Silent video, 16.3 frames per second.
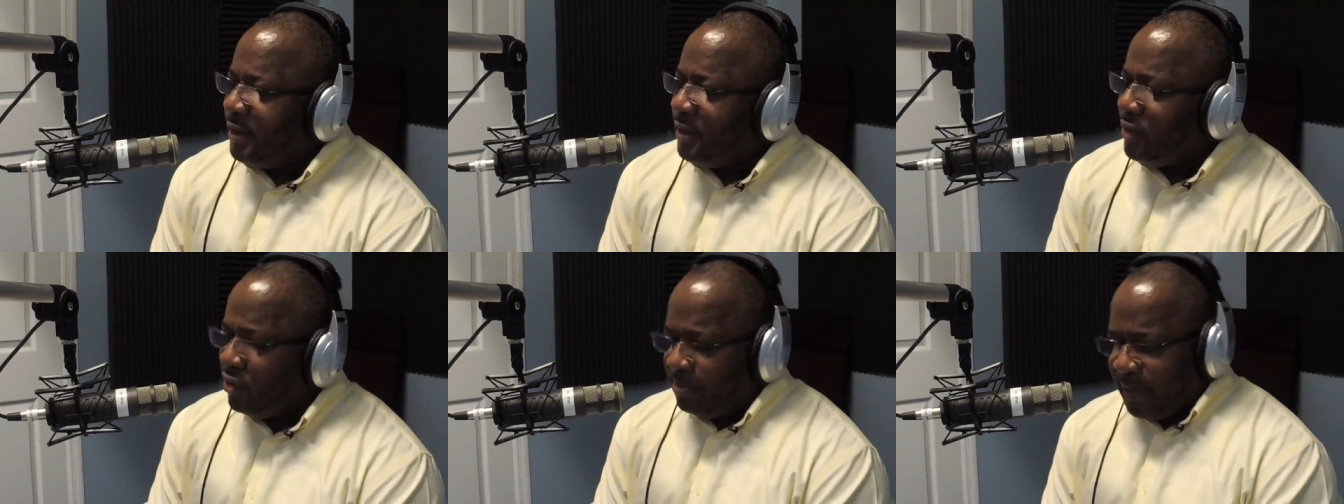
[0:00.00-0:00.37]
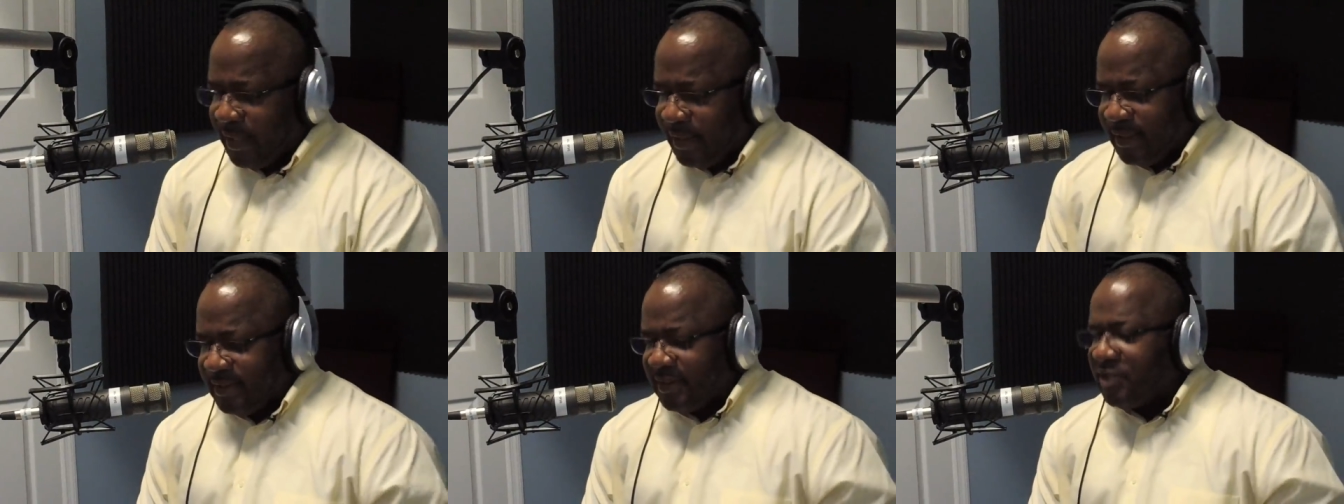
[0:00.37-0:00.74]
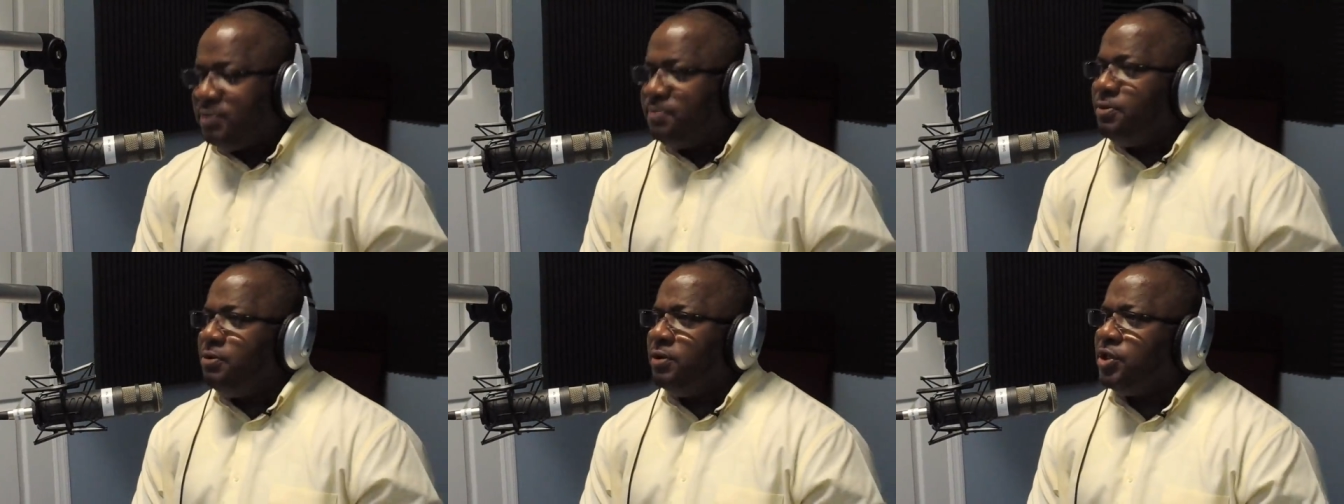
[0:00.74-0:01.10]
No, man, there's a
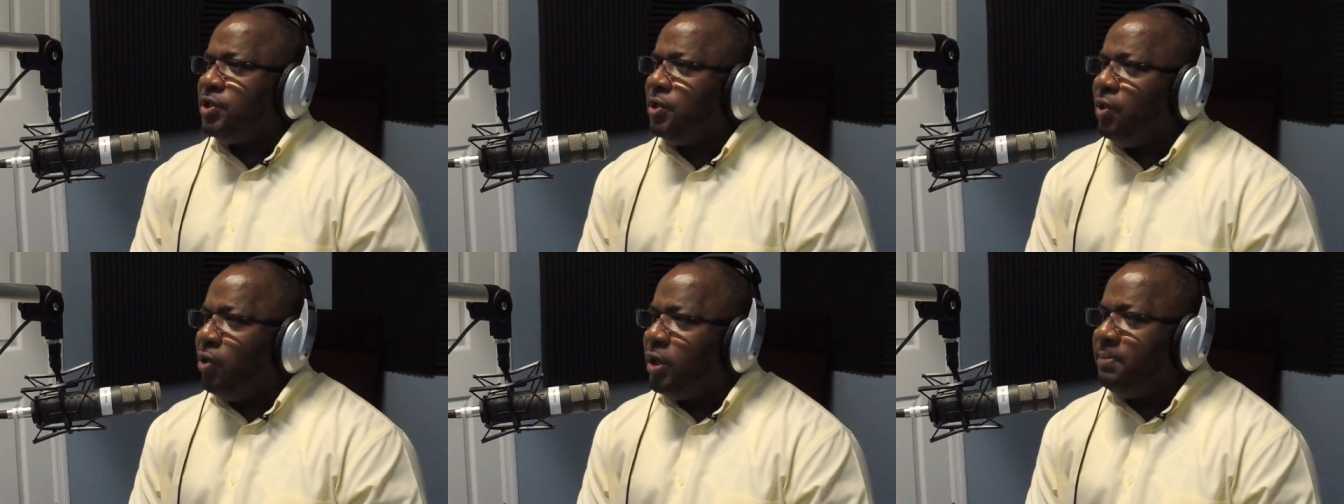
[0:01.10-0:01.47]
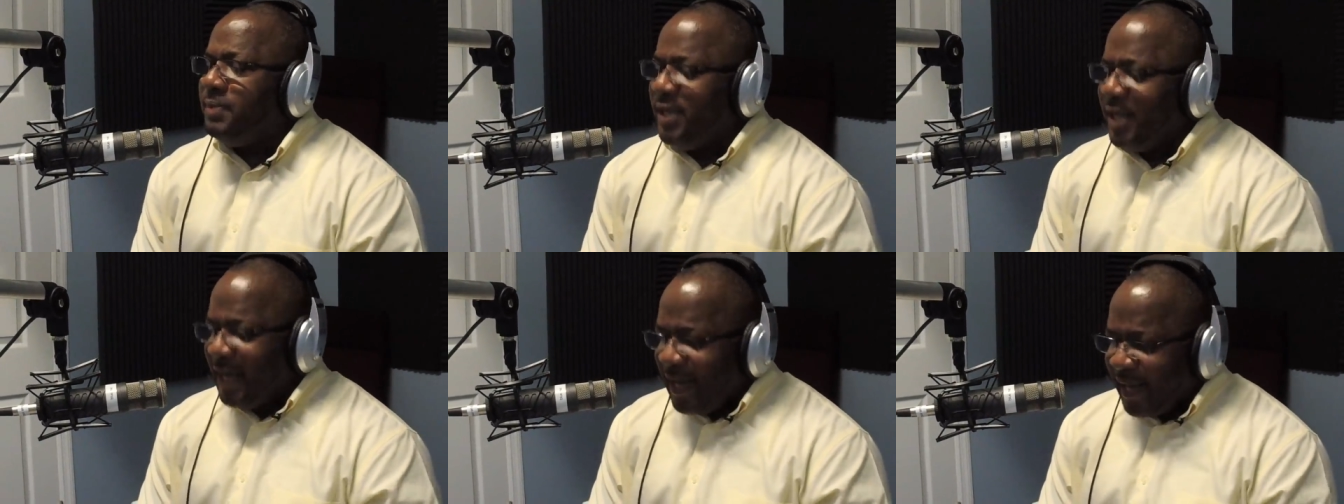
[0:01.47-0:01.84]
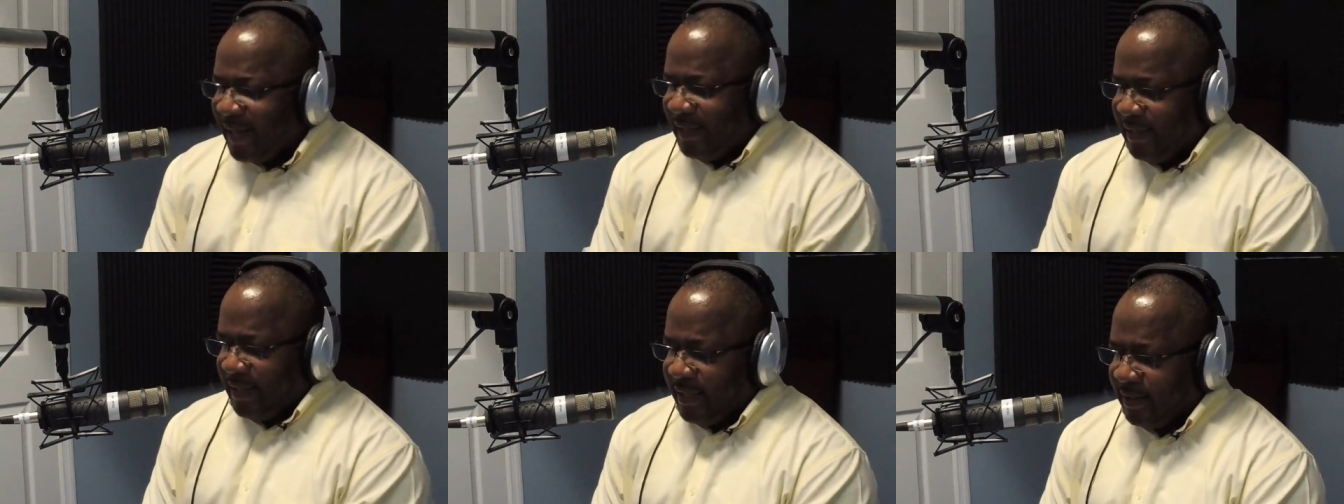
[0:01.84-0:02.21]
spiritual order
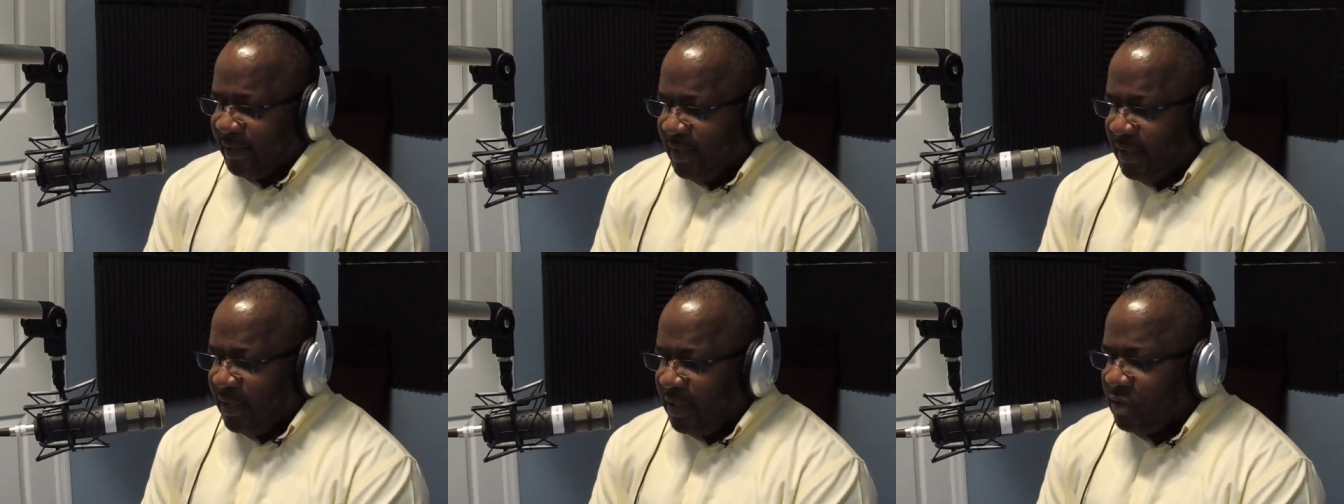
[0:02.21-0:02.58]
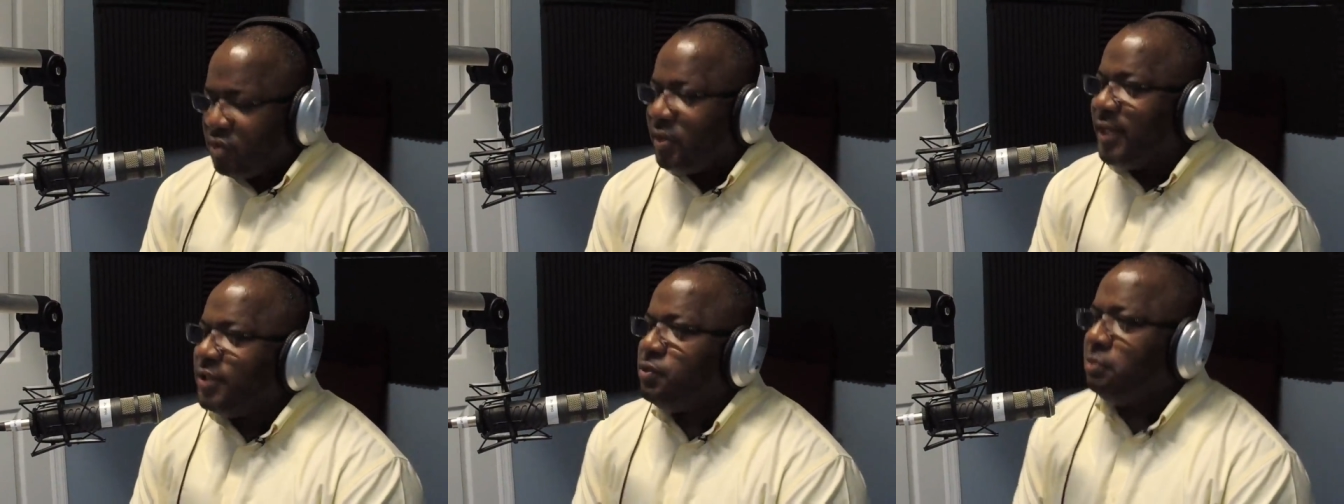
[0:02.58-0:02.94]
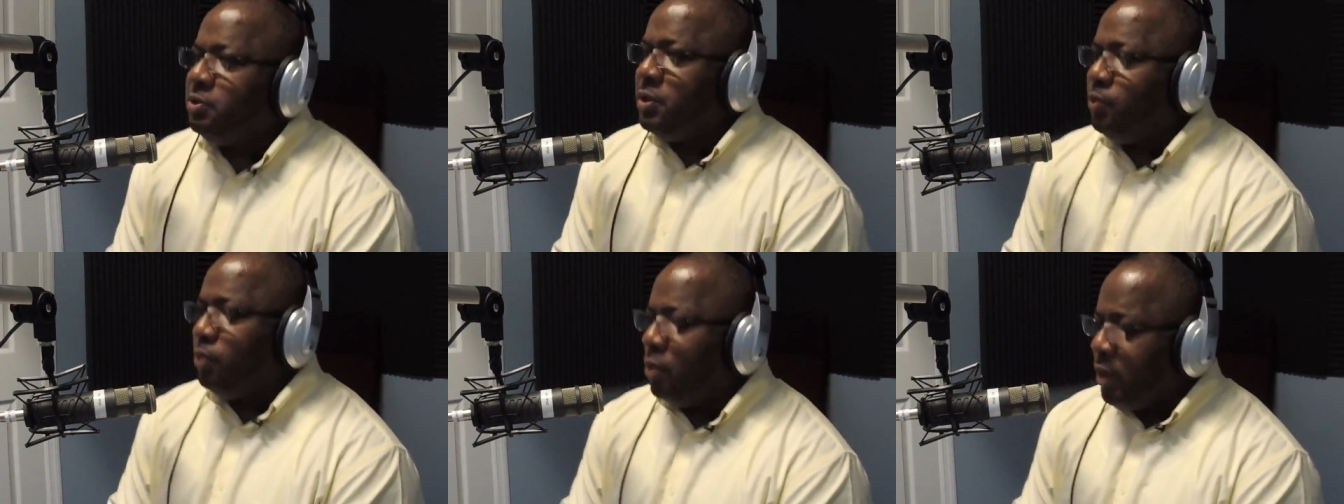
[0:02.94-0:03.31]
behind that. So that's what
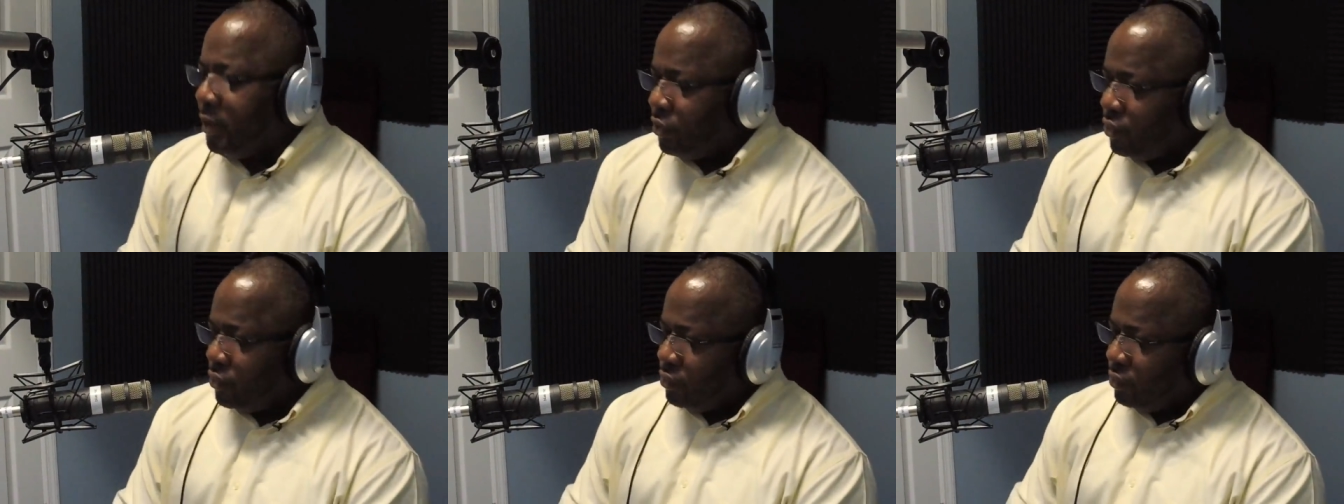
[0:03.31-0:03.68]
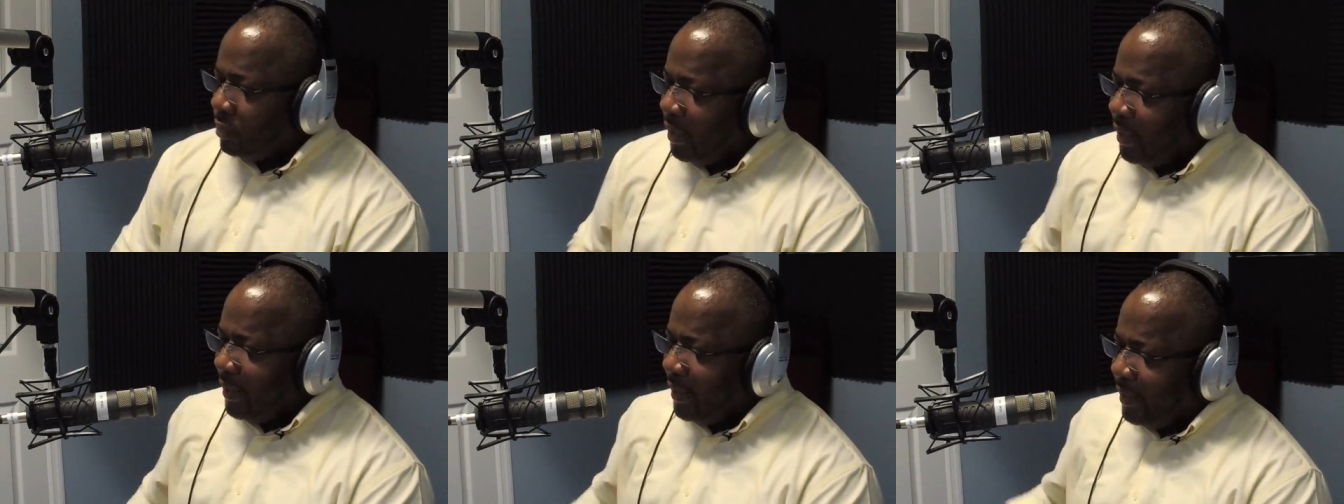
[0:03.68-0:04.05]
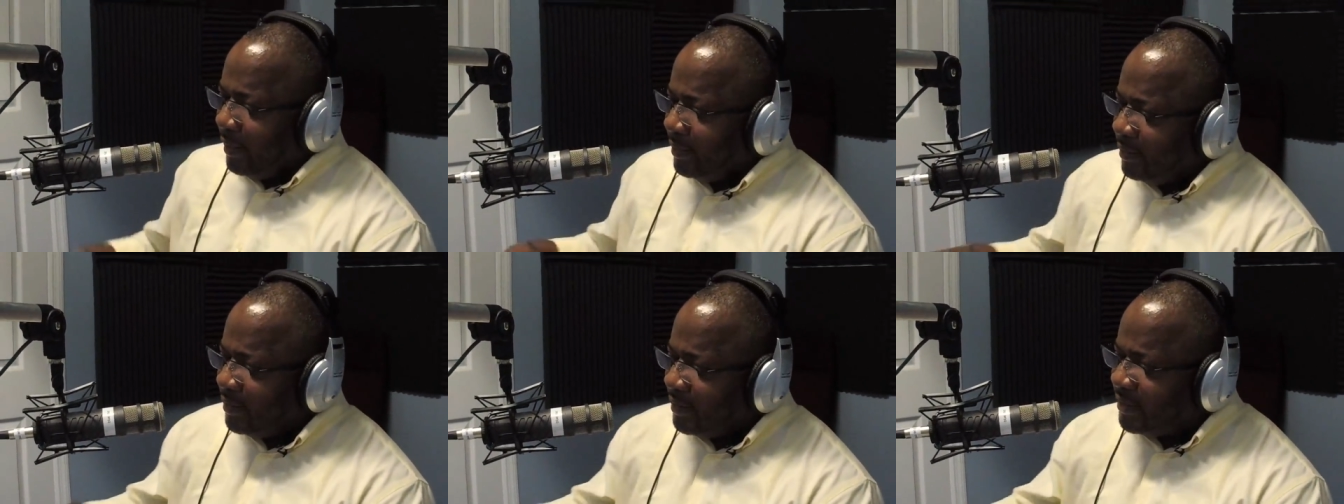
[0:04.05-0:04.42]
we want to uh,
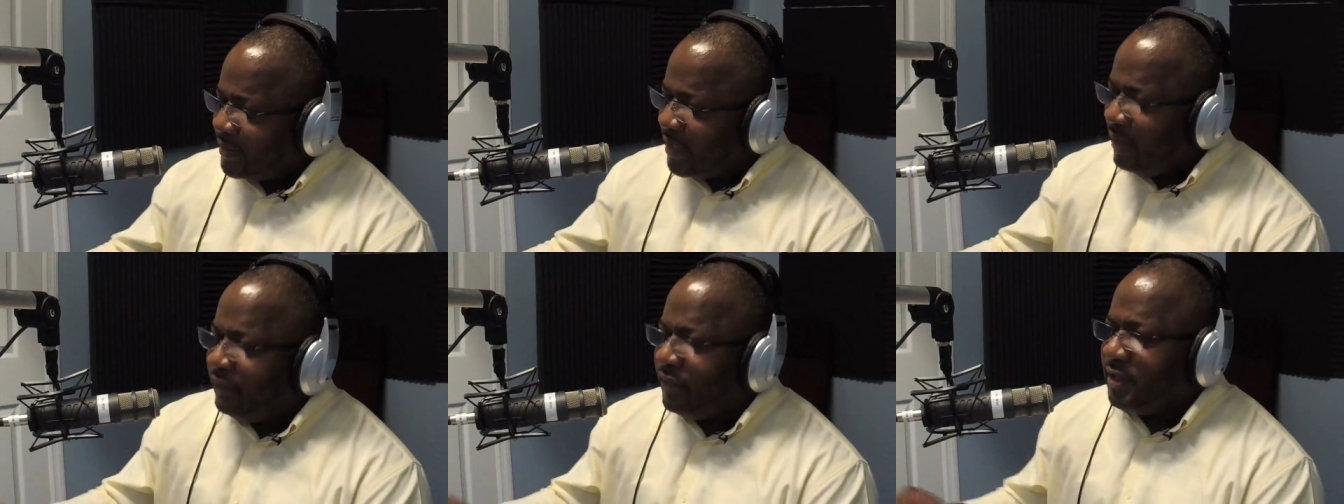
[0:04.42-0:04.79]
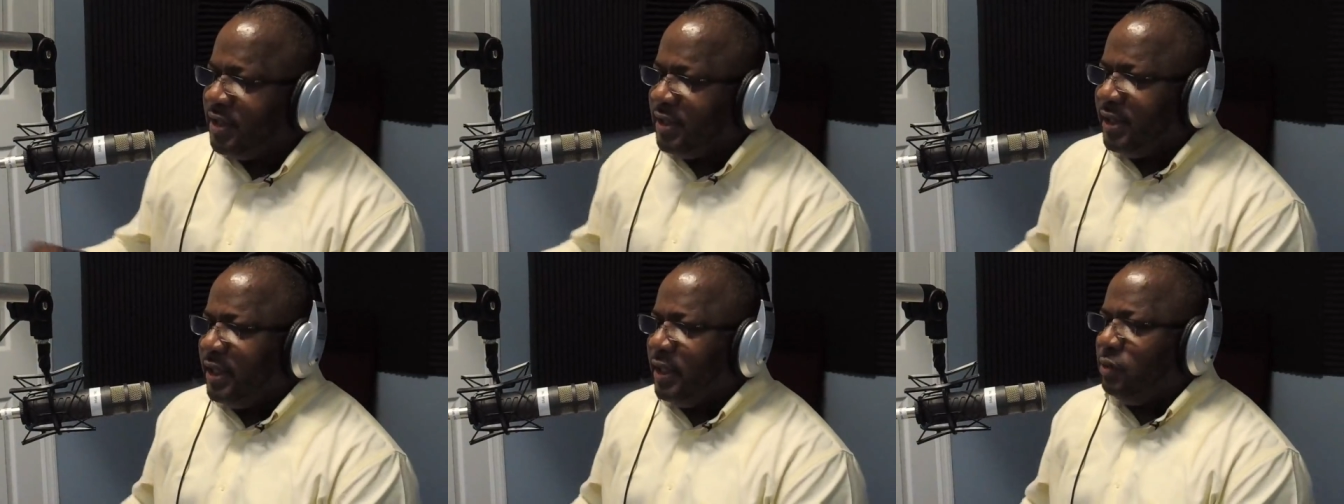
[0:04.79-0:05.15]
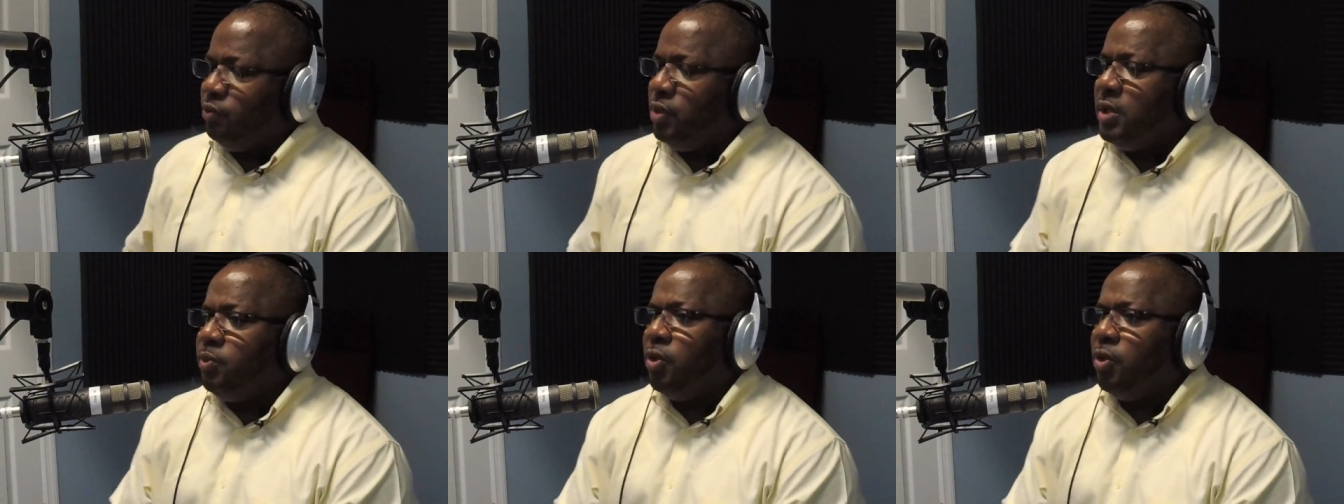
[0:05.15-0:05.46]
discover today. We